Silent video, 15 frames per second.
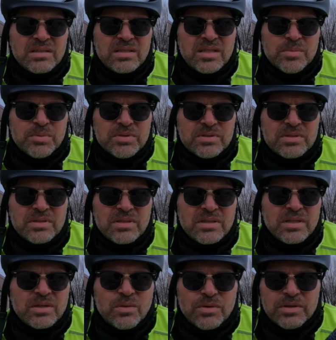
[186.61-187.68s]
upper
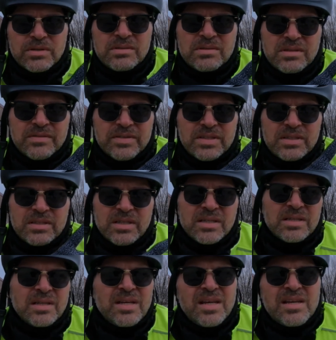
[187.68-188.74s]
corner of the